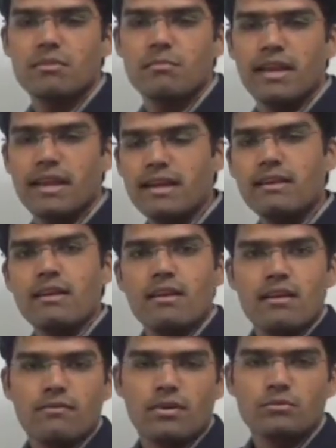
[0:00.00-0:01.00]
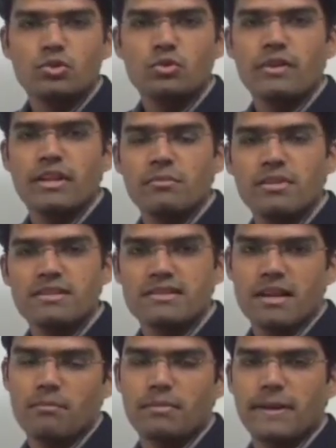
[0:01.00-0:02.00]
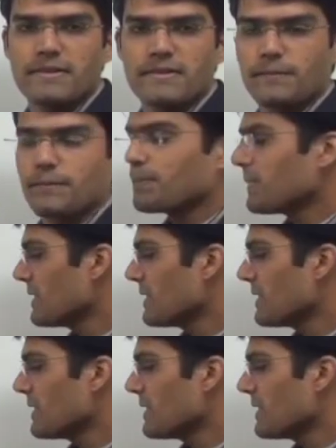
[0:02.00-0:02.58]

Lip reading: be made from two variables comparison.